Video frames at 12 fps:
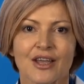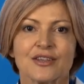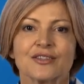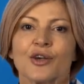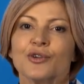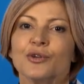
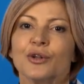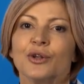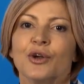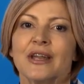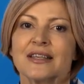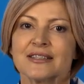So you'll
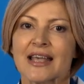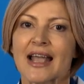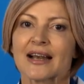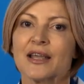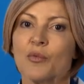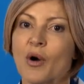learn
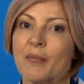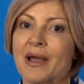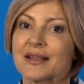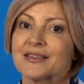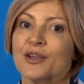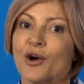exactly what
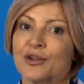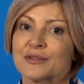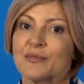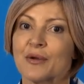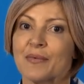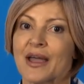makes the
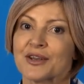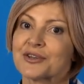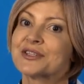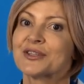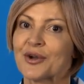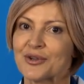OSMO Patch so